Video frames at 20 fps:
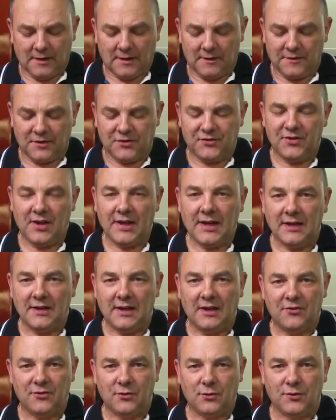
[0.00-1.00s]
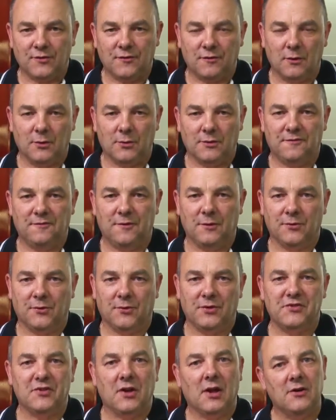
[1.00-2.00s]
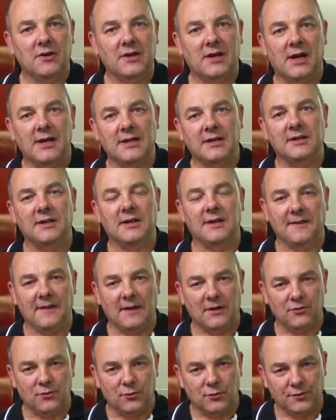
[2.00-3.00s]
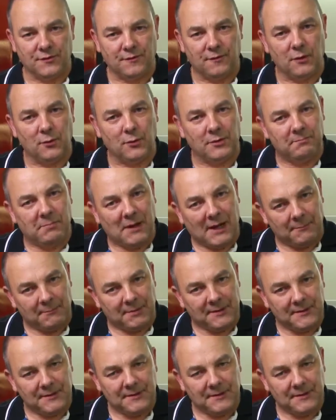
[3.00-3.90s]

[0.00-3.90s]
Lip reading: The second exhaust fluid filter is located in the exhaust fluid pump.